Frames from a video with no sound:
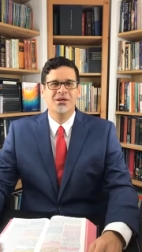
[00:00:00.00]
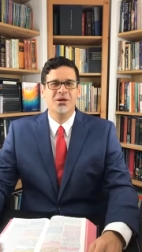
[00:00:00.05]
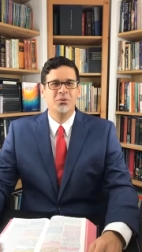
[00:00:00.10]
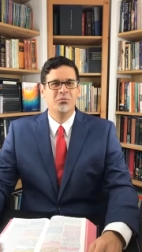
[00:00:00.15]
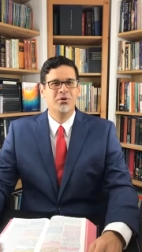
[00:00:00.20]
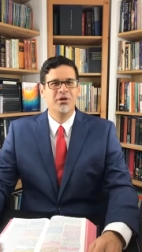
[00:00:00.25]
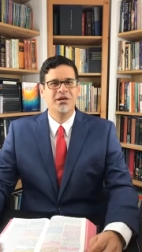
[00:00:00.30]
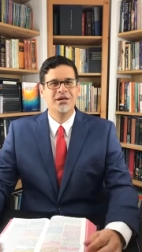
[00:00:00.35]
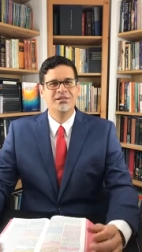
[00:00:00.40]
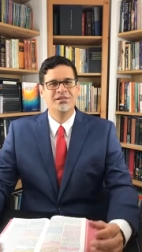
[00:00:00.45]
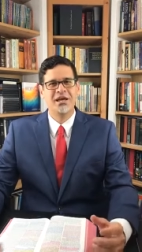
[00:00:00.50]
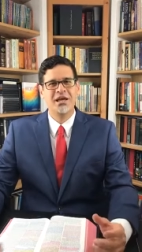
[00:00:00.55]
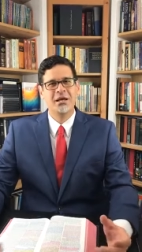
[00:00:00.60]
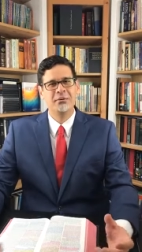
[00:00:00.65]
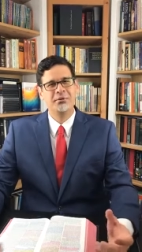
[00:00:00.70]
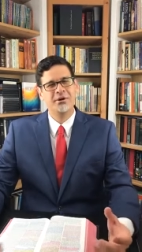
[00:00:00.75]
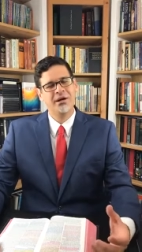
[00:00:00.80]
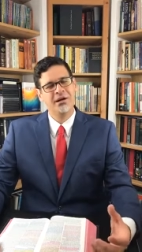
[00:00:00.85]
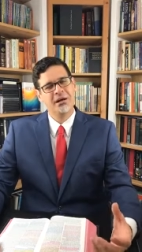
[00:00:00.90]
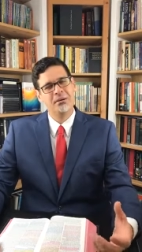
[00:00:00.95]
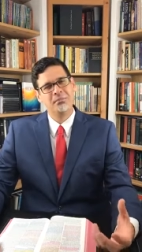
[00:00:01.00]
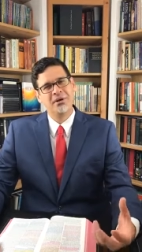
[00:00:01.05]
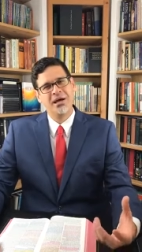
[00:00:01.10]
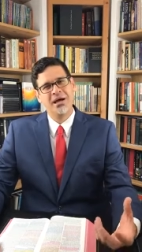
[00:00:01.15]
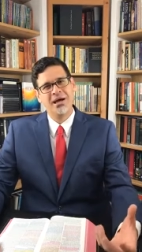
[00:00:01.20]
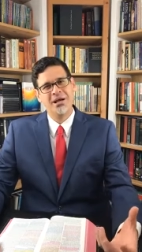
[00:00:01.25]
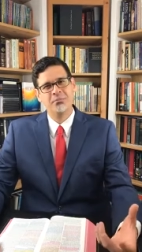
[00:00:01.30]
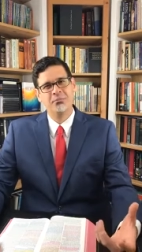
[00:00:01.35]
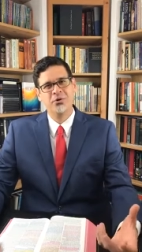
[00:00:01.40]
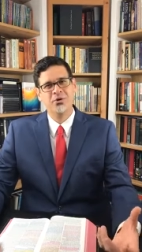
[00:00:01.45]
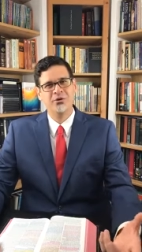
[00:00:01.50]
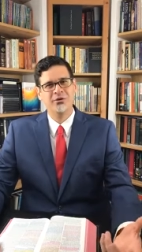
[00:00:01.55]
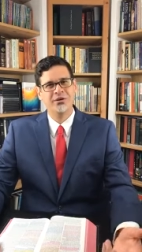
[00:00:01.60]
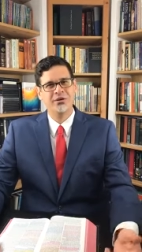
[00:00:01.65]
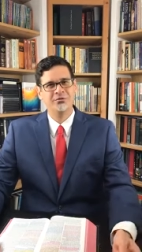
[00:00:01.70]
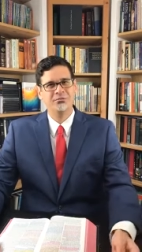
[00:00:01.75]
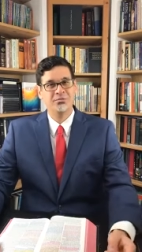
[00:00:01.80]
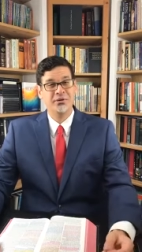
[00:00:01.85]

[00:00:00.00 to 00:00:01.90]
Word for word: Because Abraham had believed,